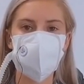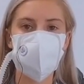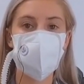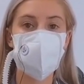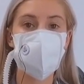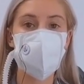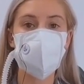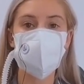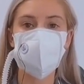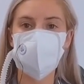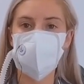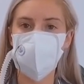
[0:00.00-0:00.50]

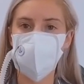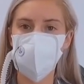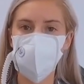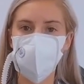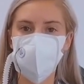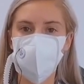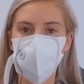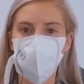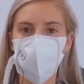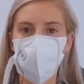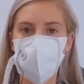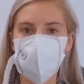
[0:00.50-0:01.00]
Thank you
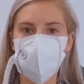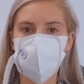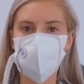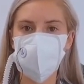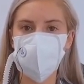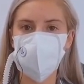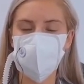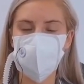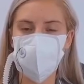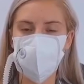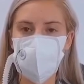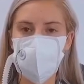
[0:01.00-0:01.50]
for
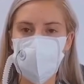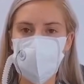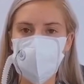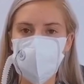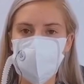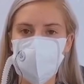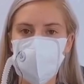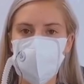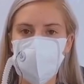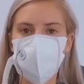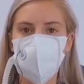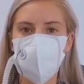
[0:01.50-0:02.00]
watching today.
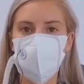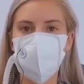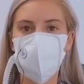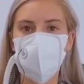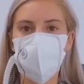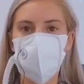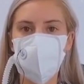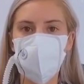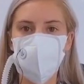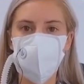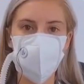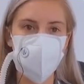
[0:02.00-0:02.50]
If you have
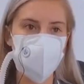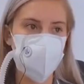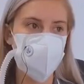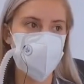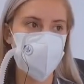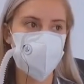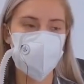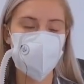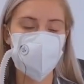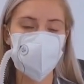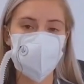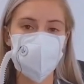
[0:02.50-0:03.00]
any other
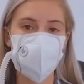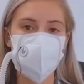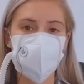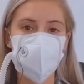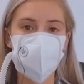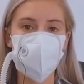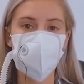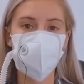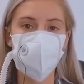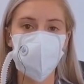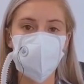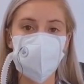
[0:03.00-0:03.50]
questions,
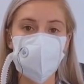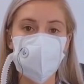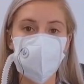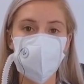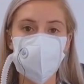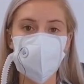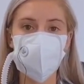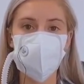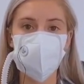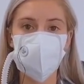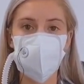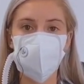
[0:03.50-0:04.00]
feel free to
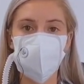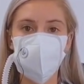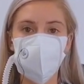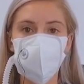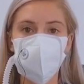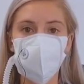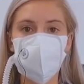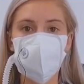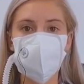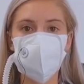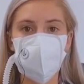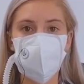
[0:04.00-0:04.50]
reach out to
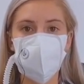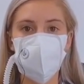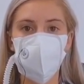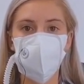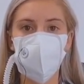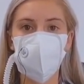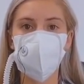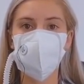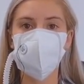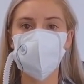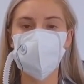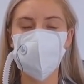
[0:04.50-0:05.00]
us on our
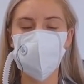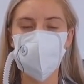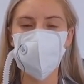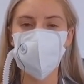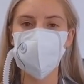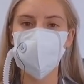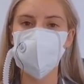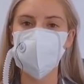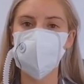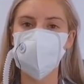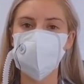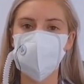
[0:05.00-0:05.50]

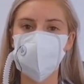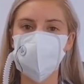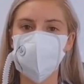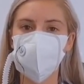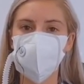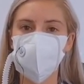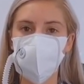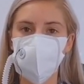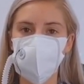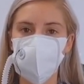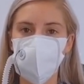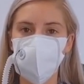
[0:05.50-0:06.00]
website,
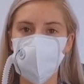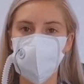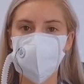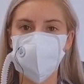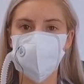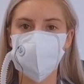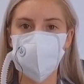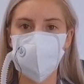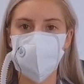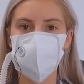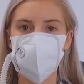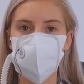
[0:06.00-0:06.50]

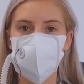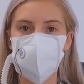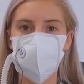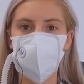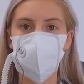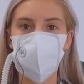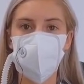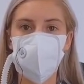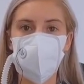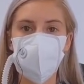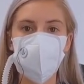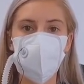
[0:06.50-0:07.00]

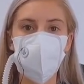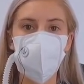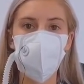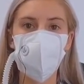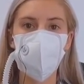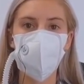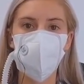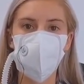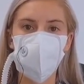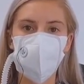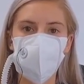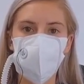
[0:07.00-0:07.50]
easyflowusa.com,
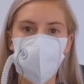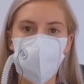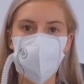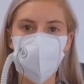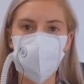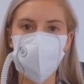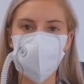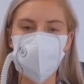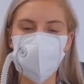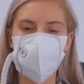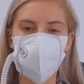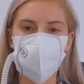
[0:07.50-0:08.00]
or
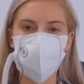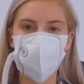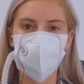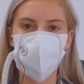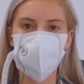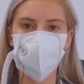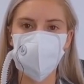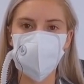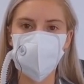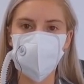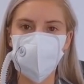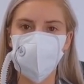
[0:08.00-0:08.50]
follow us on our
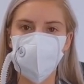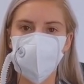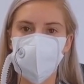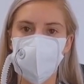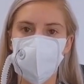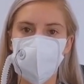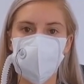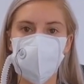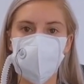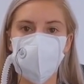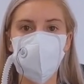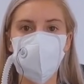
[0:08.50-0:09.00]
YouTube
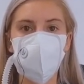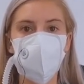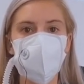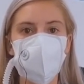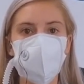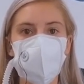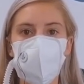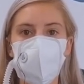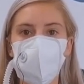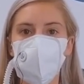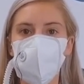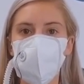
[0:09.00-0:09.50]
channel. We
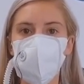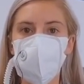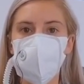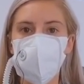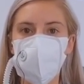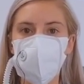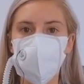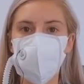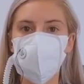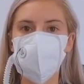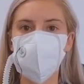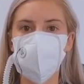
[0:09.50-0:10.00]
make
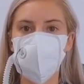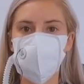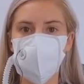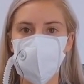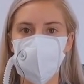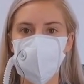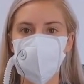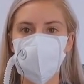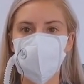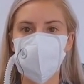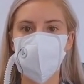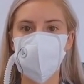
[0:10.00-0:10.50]
weekly
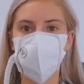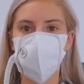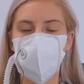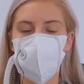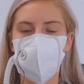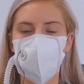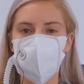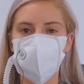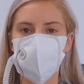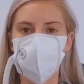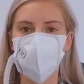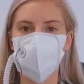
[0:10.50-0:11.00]
videos to
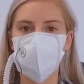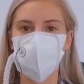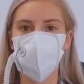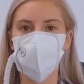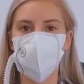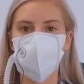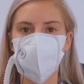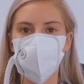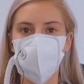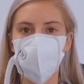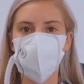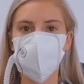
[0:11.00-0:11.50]
answer your
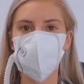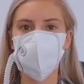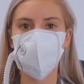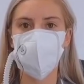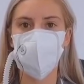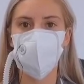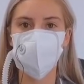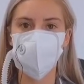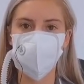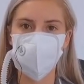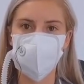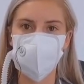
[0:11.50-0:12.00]
most
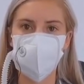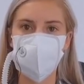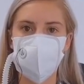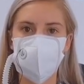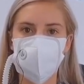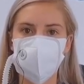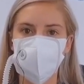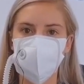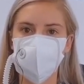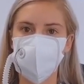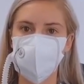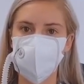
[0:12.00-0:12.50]
commonly
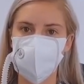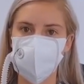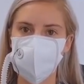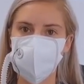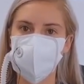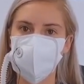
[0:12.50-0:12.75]
asked questions.